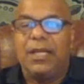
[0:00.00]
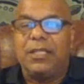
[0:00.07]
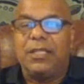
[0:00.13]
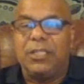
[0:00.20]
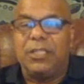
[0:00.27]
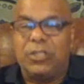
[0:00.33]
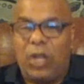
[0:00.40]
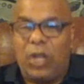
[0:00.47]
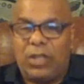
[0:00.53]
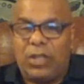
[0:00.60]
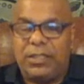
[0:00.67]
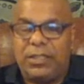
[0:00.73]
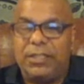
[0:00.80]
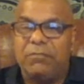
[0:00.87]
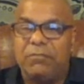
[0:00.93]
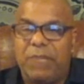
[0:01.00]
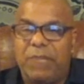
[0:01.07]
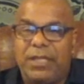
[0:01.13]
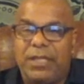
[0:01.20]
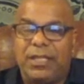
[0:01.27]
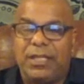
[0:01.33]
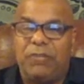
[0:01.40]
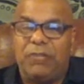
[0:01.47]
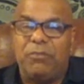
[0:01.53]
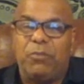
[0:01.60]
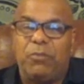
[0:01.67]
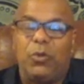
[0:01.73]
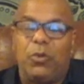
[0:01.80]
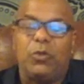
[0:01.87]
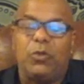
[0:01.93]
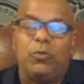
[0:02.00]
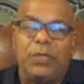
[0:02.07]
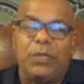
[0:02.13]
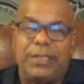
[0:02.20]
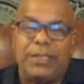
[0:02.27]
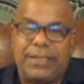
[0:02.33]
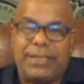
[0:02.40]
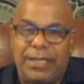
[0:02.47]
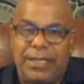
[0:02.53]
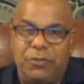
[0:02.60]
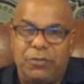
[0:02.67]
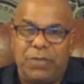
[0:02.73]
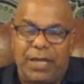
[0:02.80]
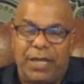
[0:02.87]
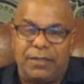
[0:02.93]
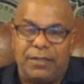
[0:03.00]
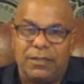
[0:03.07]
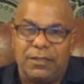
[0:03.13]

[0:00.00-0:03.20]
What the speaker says: The doctor and the medical report will tell you that.